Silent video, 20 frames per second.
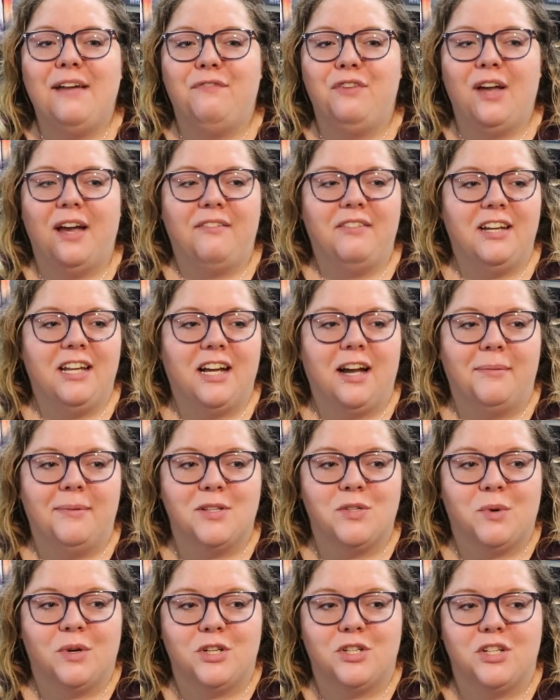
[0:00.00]
If you have any
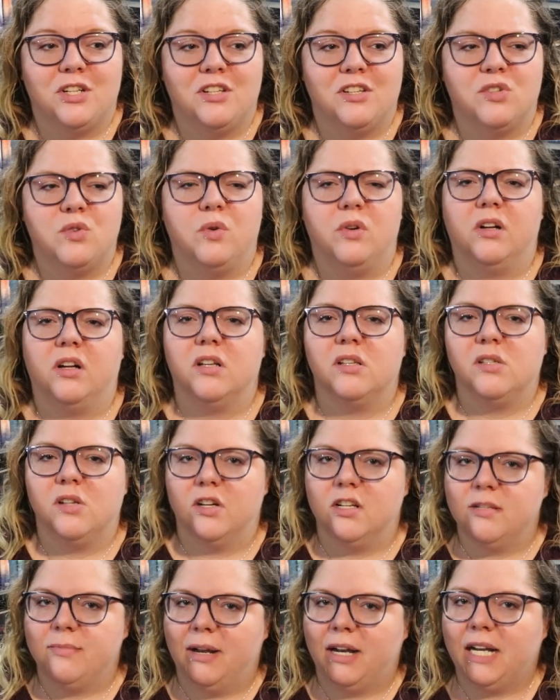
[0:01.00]
comments, questions, or
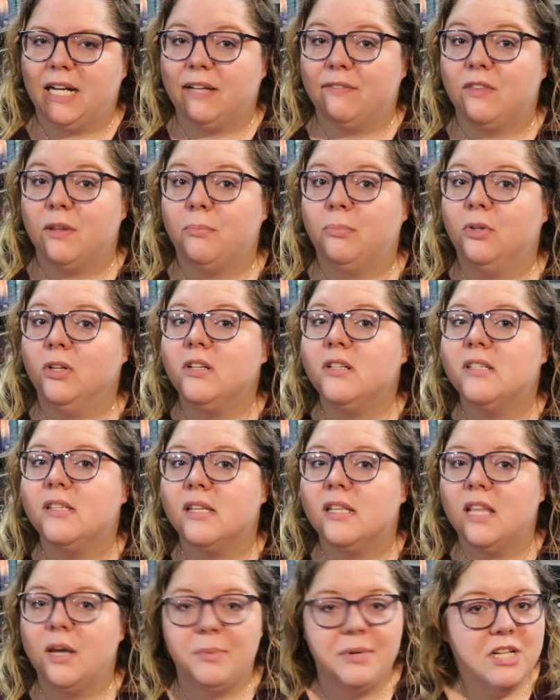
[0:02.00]
concerns about any of the
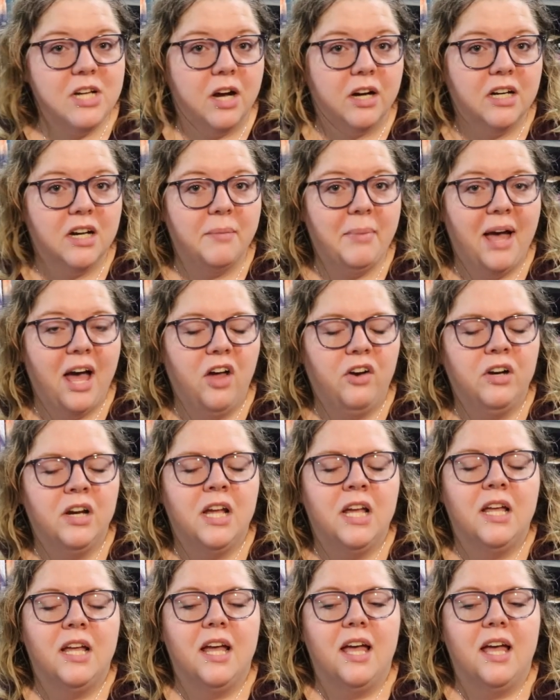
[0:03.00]
books that we talked about.